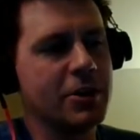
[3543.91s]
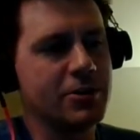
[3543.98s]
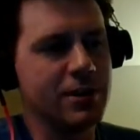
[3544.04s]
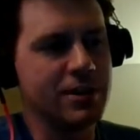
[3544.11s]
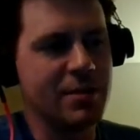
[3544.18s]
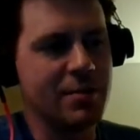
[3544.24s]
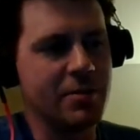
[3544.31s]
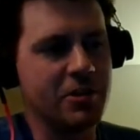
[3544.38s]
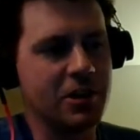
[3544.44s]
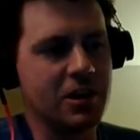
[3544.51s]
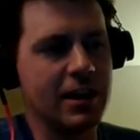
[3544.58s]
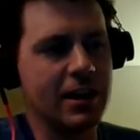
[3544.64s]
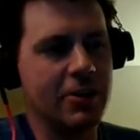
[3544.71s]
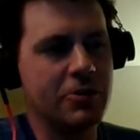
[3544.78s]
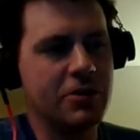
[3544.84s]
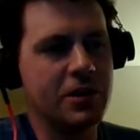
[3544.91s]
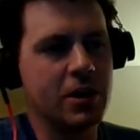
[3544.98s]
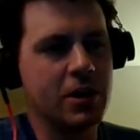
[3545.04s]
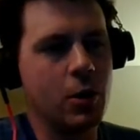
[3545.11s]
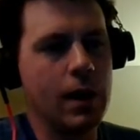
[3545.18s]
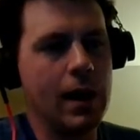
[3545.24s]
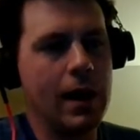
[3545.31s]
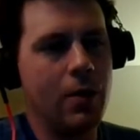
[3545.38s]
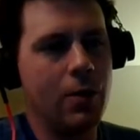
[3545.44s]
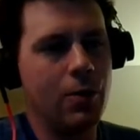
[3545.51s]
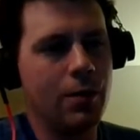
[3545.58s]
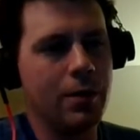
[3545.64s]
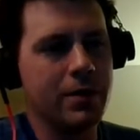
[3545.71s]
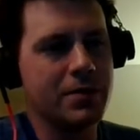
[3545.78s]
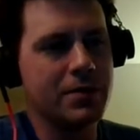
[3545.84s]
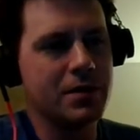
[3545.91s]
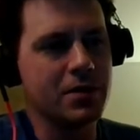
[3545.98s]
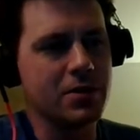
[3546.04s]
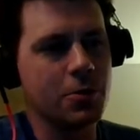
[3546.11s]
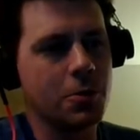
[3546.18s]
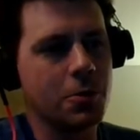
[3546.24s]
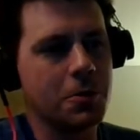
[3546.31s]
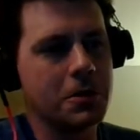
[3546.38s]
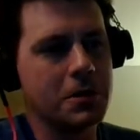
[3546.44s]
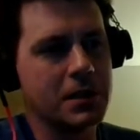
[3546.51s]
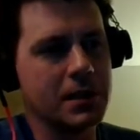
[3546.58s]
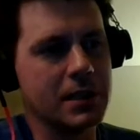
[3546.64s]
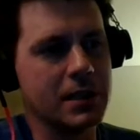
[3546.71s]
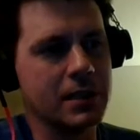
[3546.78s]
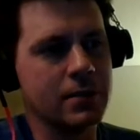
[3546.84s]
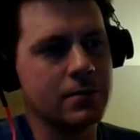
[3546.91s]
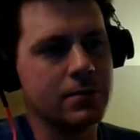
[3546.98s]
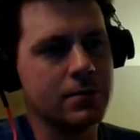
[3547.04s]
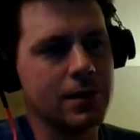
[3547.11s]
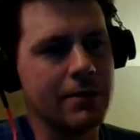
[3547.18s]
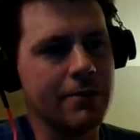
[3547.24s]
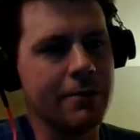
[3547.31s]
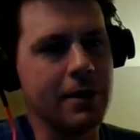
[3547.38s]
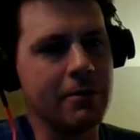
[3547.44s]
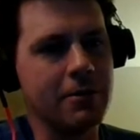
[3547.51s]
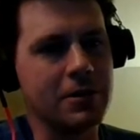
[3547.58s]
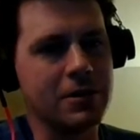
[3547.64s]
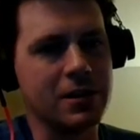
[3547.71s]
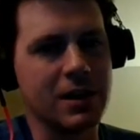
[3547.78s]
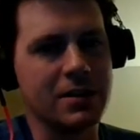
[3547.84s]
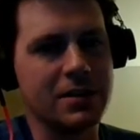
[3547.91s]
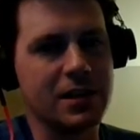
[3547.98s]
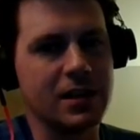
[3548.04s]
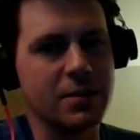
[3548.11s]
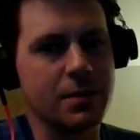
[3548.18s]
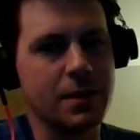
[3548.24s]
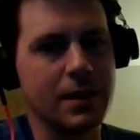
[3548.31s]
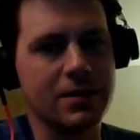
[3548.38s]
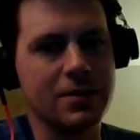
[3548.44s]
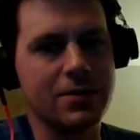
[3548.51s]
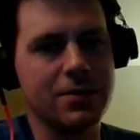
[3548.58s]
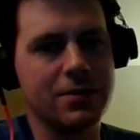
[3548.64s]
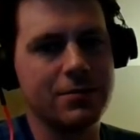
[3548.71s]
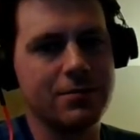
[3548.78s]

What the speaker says: dress up as clowns and go out once this quarantine and virus nonsense passes.